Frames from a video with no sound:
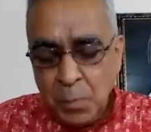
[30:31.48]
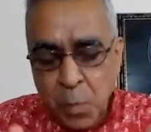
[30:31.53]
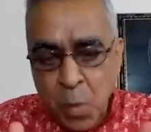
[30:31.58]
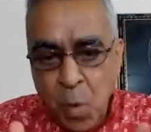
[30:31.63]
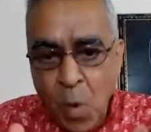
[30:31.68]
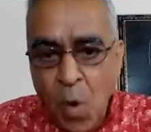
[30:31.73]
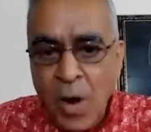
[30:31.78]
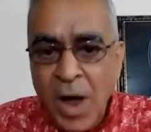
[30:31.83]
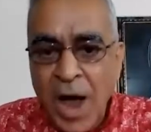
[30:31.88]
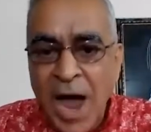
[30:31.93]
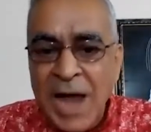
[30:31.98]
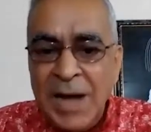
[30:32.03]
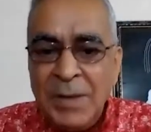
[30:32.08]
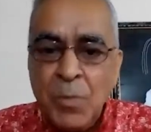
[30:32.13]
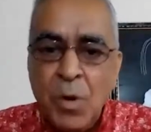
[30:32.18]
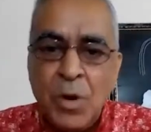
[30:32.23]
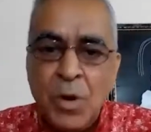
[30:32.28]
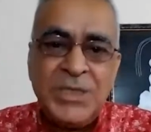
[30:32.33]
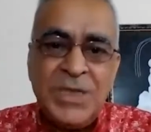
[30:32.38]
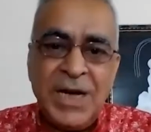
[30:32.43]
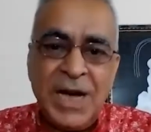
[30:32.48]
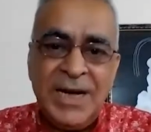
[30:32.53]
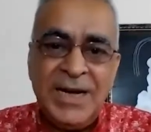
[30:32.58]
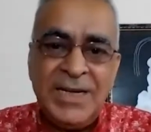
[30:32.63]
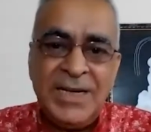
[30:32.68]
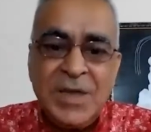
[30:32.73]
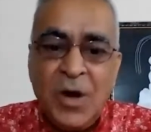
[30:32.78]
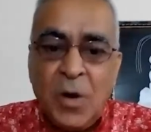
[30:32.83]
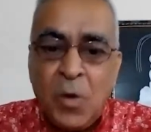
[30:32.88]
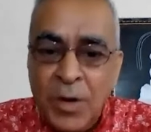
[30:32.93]
Bhoga and moksha.
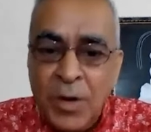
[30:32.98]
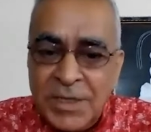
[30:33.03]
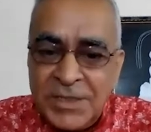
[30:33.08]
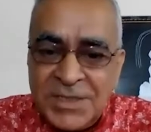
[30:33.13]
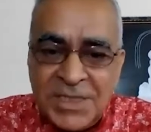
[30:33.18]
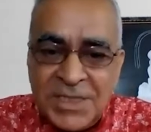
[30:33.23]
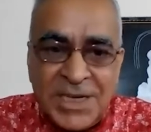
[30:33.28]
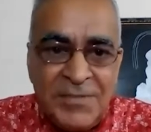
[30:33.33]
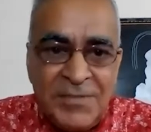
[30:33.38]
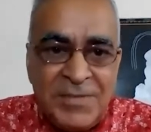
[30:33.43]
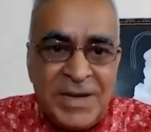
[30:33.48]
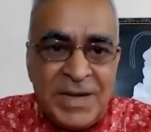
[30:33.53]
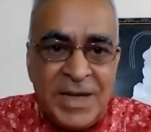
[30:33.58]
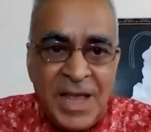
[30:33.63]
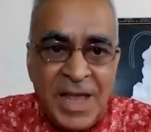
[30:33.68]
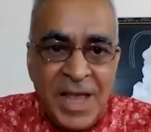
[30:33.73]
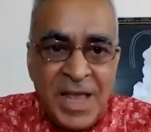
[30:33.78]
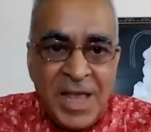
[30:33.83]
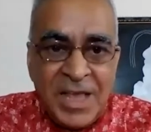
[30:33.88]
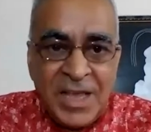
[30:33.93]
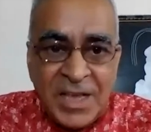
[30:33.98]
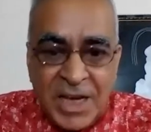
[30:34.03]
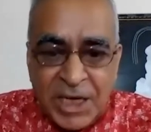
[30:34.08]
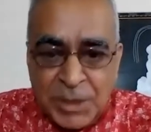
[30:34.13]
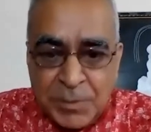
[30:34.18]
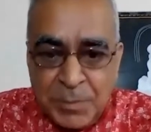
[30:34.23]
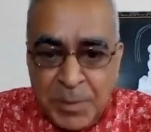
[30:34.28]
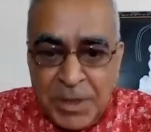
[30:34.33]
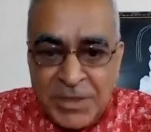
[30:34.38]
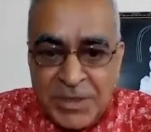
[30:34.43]
It's a holistic living.
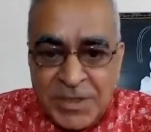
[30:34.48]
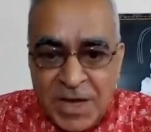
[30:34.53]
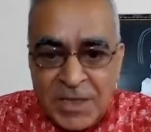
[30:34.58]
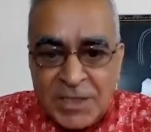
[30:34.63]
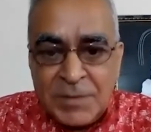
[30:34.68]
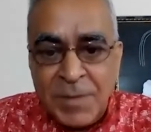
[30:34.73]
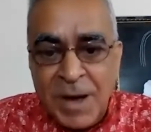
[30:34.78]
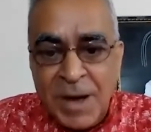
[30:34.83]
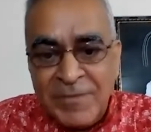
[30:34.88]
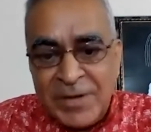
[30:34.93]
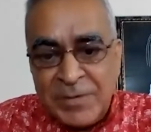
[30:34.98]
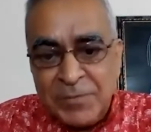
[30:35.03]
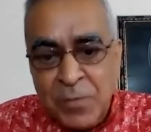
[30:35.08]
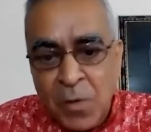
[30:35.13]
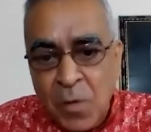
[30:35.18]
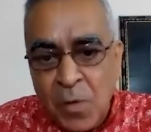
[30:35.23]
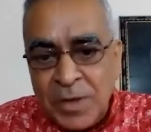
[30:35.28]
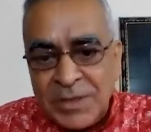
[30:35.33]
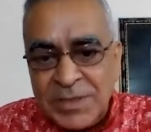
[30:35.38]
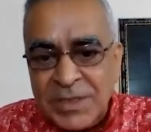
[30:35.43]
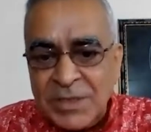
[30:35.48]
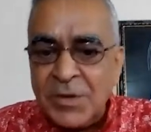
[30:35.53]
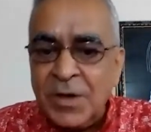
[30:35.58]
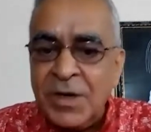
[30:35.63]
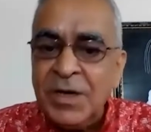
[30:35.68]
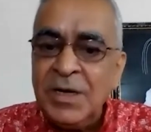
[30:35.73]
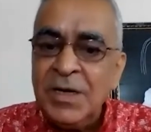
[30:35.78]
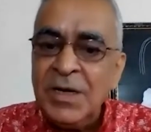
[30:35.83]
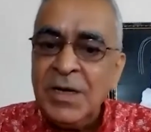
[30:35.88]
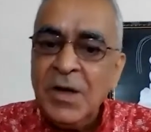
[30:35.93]
Kashmir Shaivism, our focus is
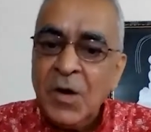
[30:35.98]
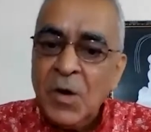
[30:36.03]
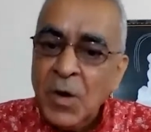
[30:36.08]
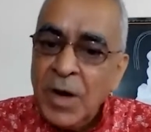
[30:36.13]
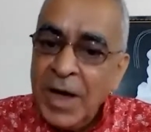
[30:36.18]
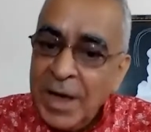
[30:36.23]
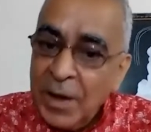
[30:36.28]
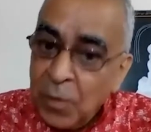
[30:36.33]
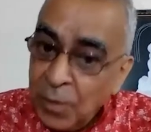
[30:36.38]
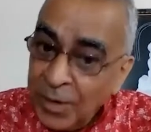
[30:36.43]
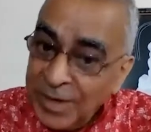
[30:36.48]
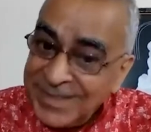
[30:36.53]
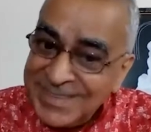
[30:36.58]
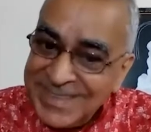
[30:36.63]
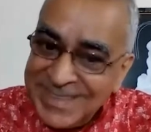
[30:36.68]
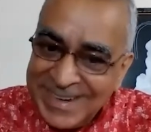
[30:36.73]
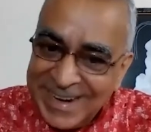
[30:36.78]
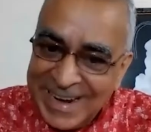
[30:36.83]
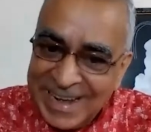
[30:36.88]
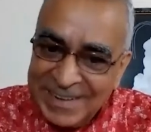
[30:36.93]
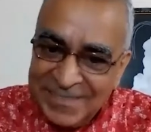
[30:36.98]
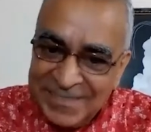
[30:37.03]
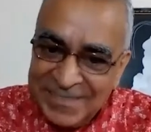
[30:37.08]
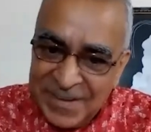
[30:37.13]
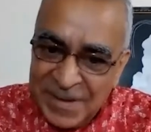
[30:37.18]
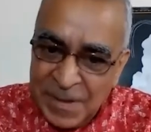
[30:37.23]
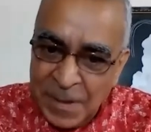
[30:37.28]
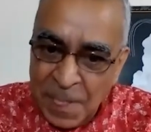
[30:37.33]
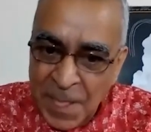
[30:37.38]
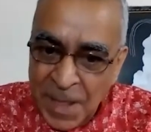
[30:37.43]
on a holistic life.
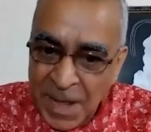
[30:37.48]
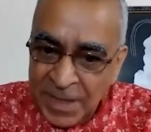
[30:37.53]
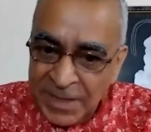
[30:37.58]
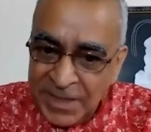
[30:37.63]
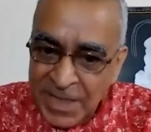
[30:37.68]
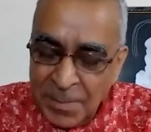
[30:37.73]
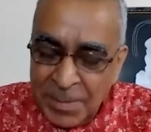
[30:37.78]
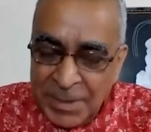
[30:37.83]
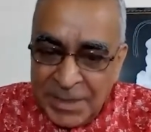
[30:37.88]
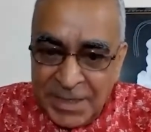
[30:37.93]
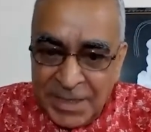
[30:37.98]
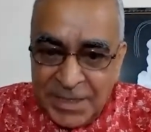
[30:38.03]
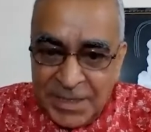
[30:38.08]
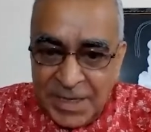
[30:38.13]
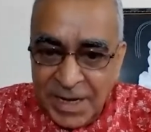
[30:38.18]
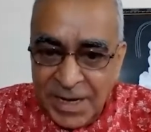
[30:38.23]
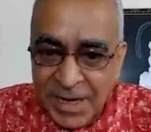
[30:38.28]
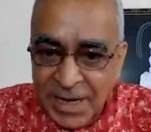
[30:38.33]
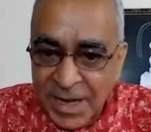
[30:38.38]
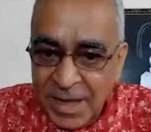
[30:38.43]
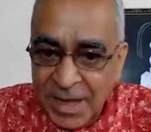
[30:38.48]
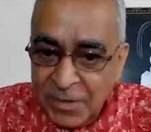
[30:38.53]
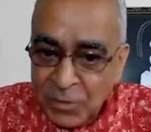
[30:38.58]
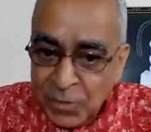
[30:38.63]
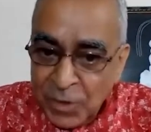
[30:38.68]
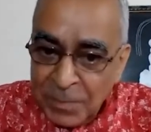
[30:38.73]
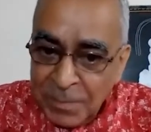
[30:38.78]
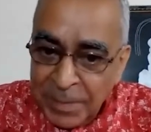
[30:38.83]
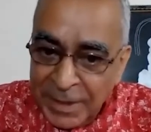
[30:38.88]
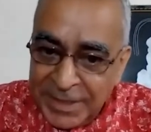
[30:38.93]

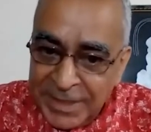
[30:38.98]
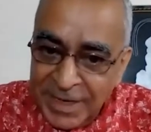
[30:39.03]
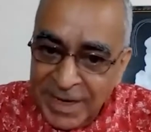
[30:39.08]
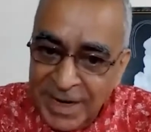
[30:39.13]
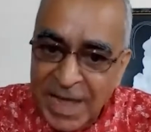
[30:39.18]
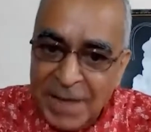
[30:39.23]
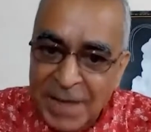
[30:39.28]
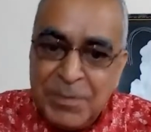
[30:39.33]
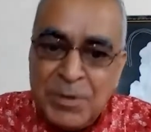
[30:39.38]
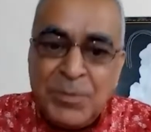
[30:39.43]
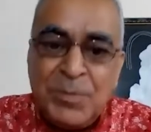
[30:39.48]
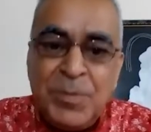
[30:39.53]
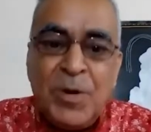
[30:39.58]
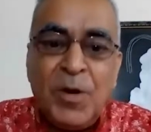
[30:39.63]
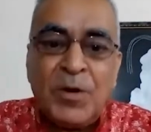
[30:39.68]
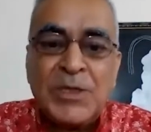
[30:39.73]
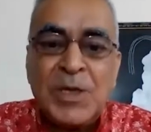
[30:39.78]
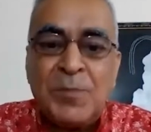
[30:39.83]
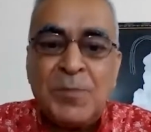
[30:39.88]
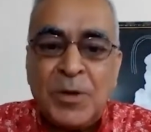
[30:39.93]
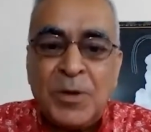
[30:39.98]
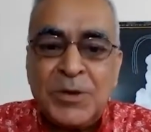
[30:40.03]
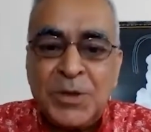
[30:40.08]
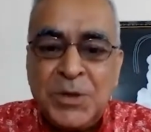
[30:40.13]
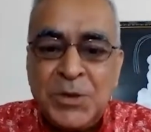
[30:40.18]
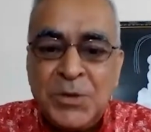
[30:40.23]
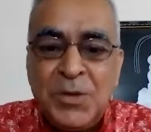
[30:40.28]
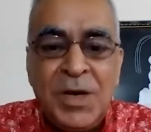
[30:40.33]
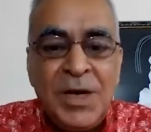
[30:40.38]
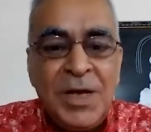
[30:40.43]
Your material life should be also
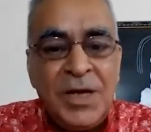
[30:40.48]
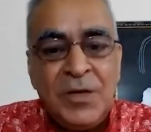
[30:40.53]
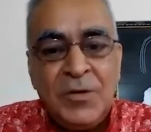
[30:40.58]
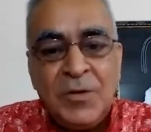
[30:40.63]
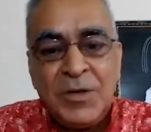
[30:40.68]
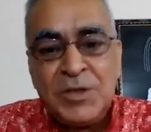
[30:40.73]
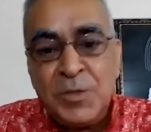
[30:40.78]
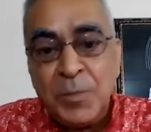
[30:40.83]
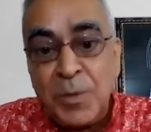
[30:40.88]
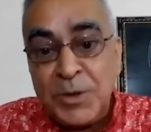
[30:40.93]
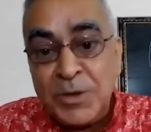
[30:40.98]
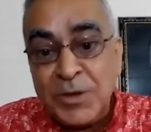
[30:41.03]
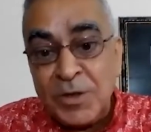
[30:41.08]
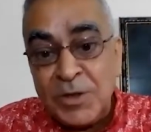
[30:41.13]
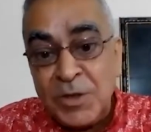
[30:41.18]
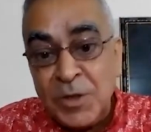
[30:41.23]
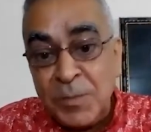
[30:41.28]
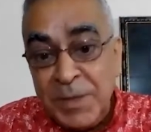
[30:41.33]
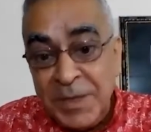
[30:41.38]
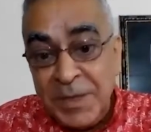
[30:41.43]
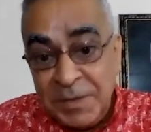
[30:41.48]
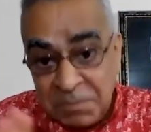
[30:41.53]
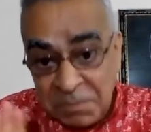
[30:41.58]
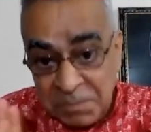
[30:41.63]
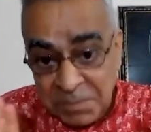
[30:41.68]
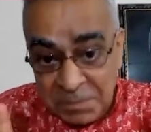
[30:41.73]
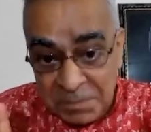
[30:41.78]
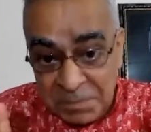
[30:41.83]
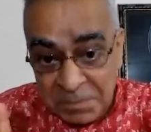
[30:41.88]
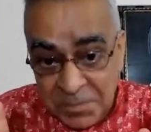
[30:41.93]
positive. Your spiritual should
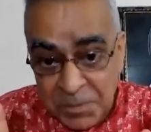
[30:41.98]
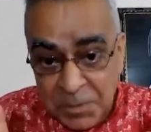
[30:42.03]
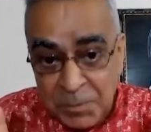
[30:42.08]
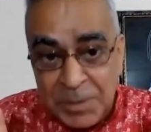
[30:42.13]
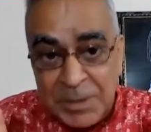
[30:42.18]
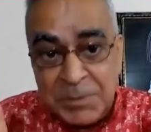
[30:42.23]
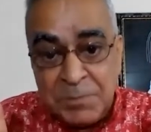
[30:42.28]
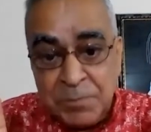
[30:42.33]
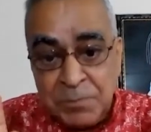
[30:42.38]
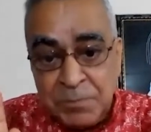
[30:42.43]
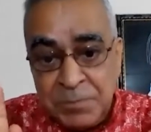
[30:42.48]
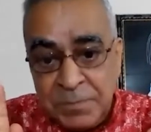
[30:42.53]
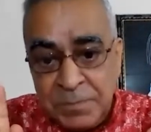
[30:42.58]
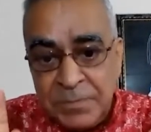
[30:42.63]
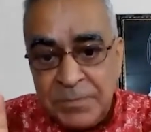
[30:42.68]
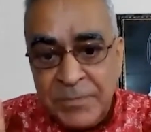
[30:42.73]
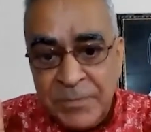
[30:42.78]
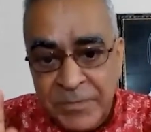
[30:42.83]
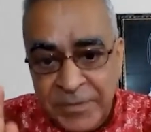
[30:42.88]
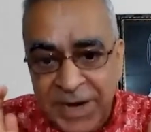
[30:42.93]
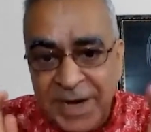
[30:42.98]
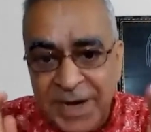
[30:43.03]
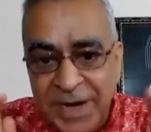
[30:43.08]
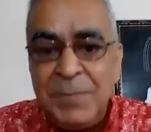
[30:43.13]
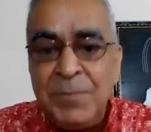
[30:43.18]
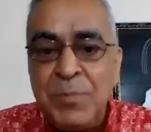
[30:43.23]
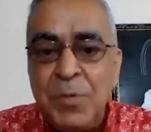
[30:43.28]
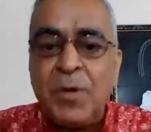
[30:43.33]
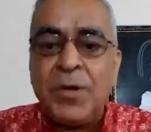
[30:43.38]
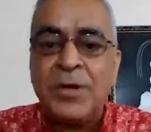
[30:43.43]
be, you must
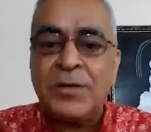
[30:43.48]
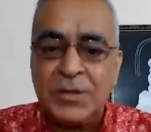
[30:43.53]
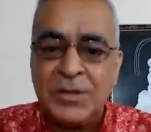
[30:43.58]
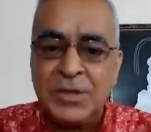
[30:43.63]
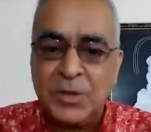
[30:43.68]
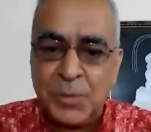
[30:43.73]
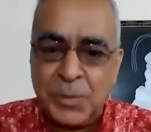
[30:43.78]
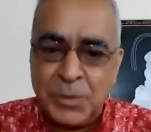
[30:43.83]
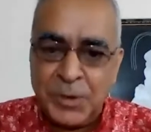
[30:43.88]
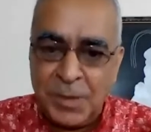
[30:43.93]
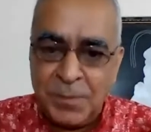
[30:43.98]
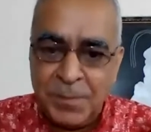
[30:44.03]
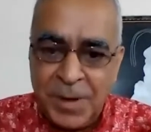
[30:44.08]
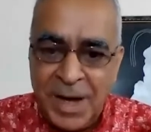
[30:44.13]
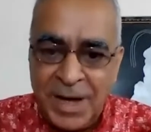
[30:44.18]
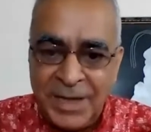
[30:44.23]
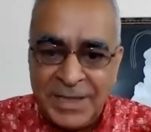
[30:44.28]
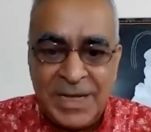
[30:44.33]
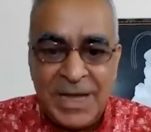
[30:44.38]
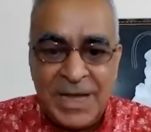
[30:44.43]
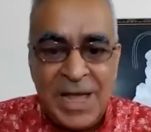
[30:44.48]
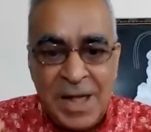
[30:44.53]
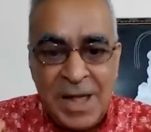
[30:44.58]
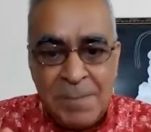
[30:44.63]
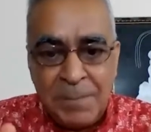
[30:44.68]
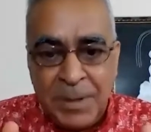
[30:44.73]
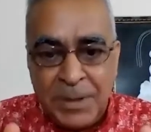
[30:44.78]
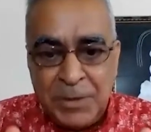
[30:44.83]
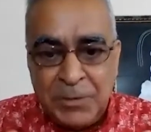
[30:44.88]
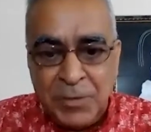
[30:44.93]
really progress on the spiritual path,
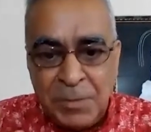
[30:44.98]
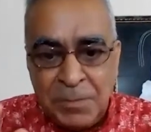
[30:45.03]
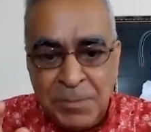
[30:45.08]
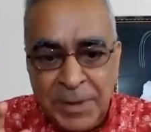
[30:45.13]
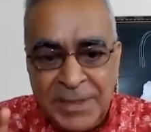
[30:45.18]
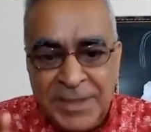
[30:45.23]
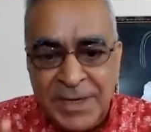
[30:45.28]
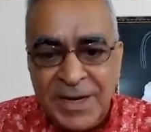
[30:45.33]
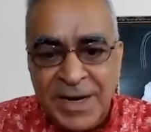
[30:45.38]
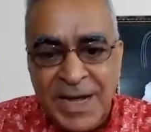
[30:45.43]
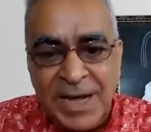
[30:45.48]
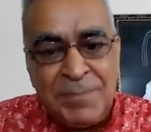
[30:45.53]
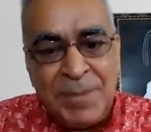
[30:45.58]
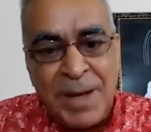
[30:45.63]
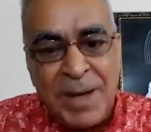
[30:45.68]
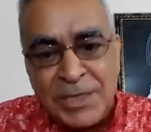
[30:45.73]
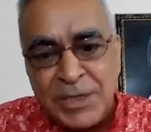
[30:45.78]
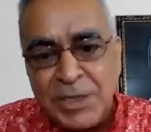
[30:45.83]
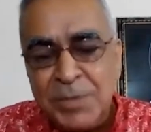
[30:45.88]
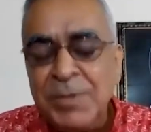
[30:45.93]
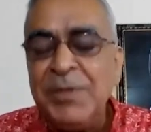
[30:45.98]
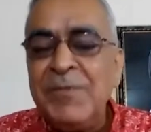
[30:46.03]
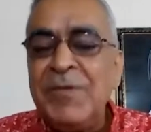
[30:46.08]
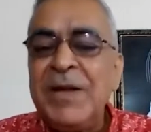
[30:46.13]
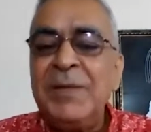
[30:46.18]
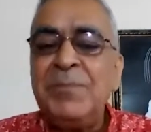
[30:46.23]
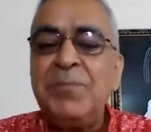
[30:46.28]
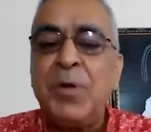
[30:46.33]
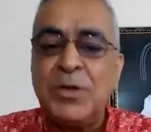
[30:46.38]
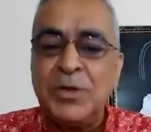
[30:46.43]
but material life has to be
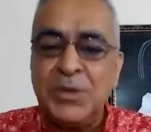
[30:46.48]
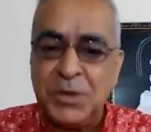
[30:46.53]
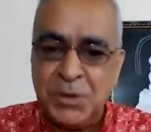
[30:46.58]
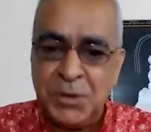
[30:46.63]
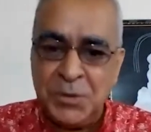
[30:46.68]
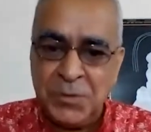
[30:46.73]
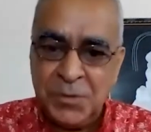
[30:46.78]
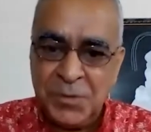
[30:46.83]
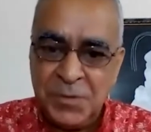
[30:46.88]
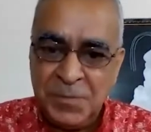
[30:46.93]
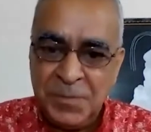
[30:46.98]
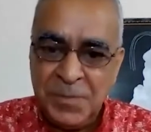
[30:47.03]
very positive.